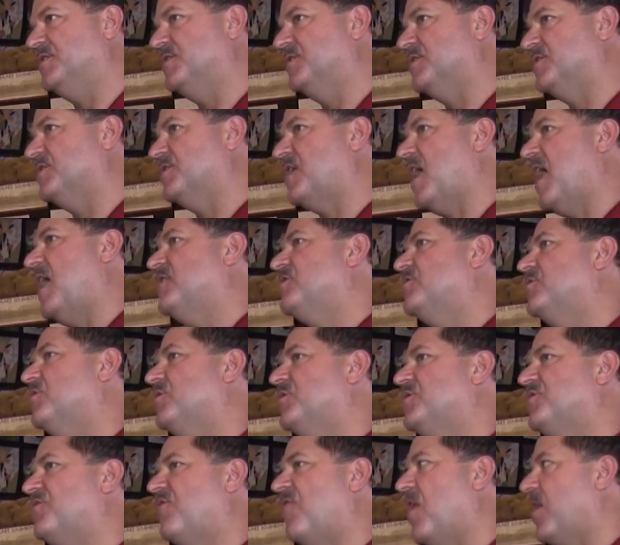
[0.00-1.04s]

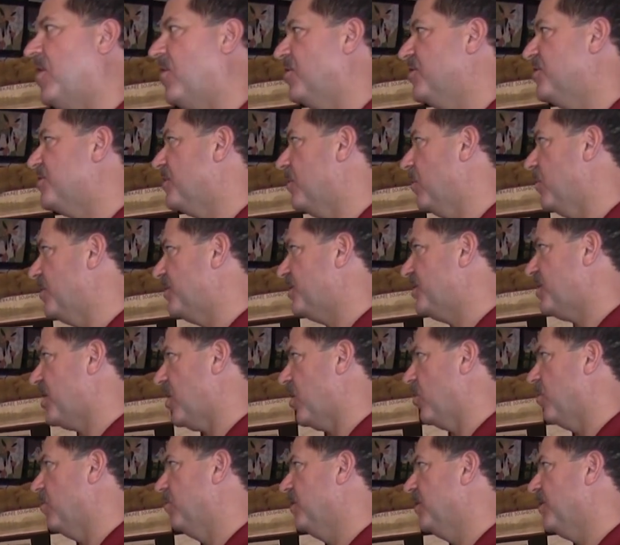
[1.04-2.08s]
disastrous fires that went
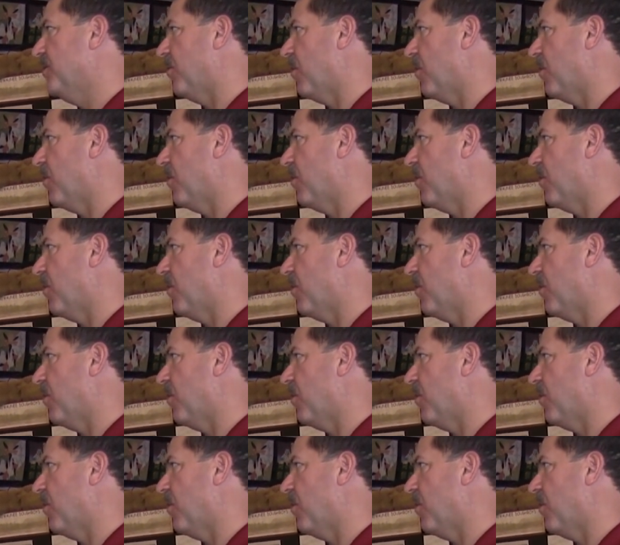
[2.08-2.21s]
terribly